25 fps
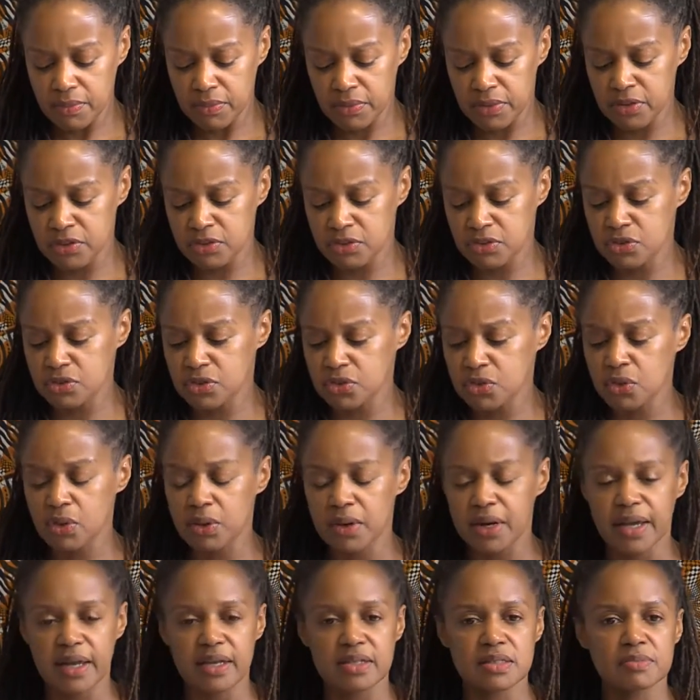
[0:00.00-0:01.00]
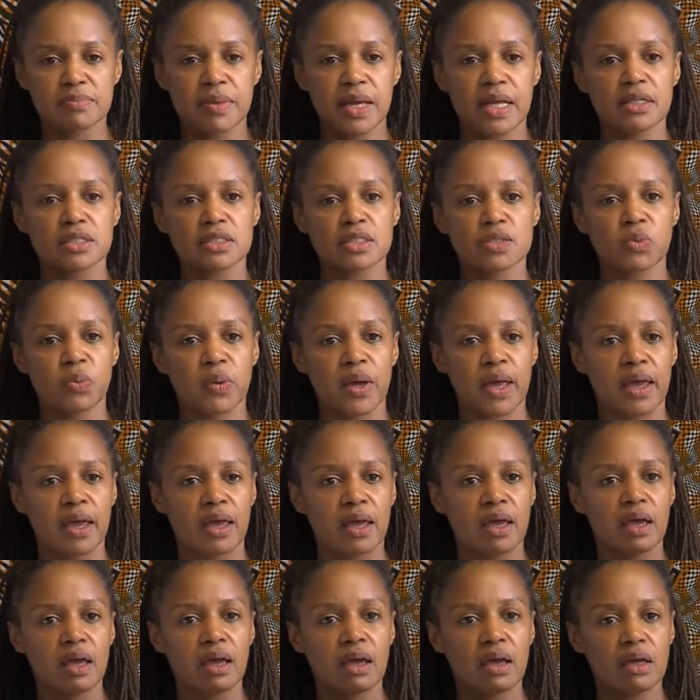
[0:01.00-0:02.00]
this story has made its
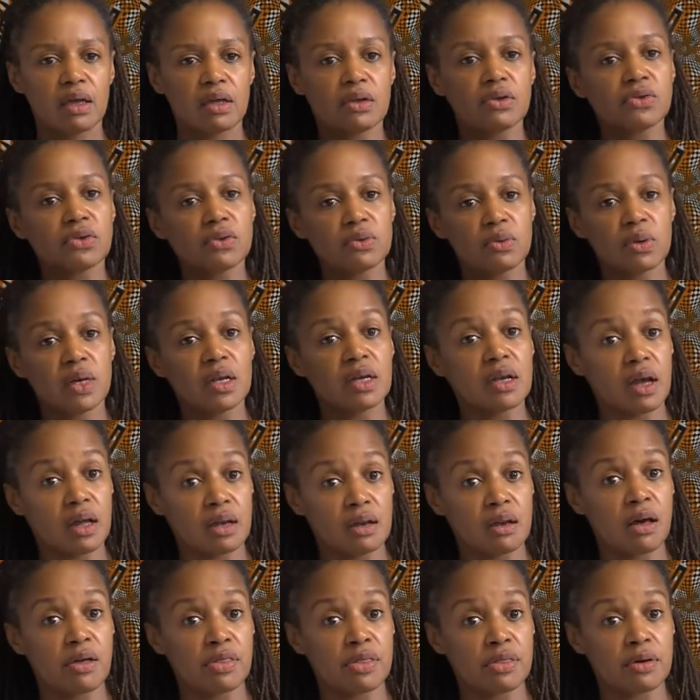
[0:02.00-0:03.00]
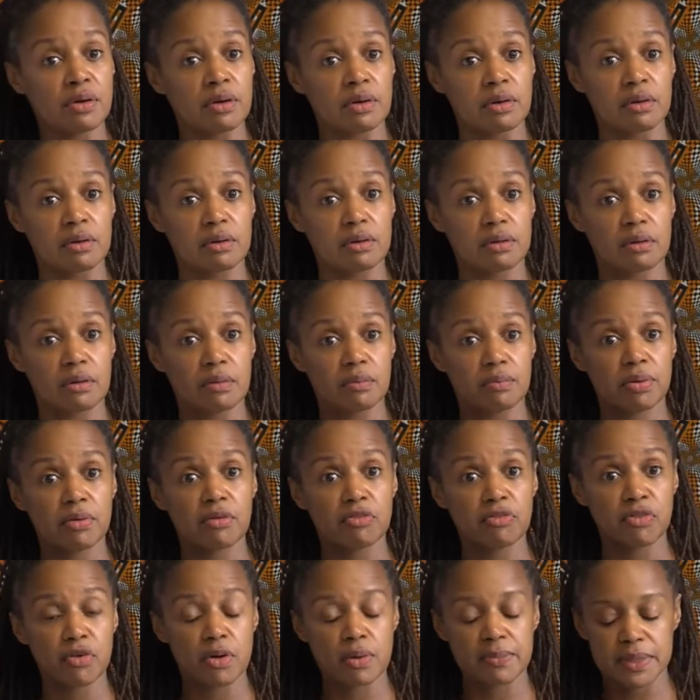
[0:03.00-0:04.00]
way into another
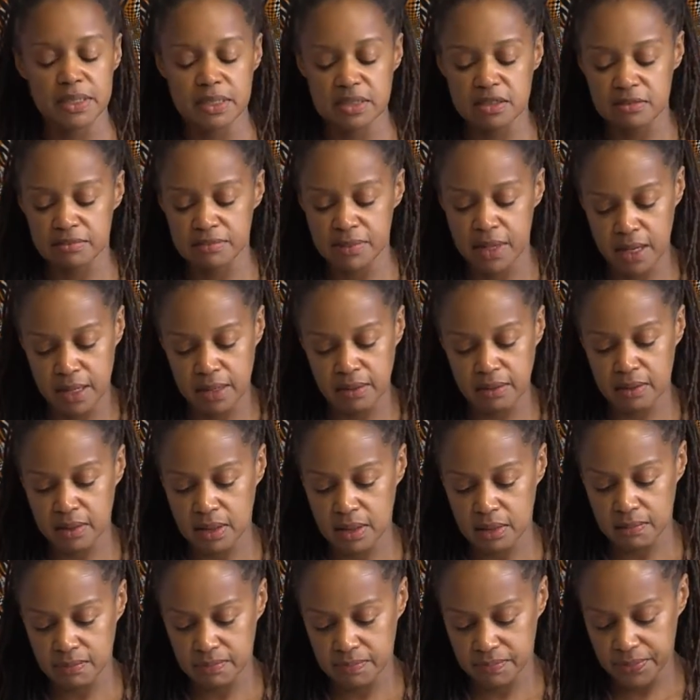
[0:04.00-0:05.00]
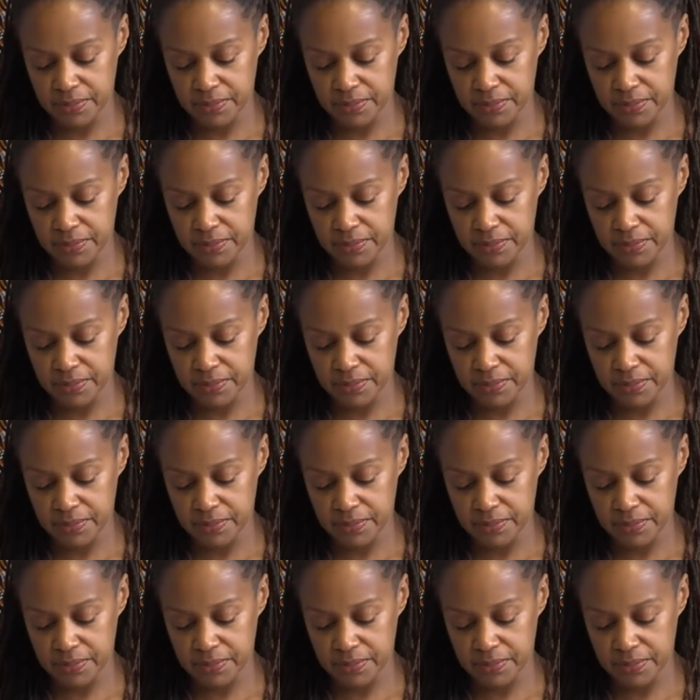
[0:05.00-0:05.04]
performance of mine that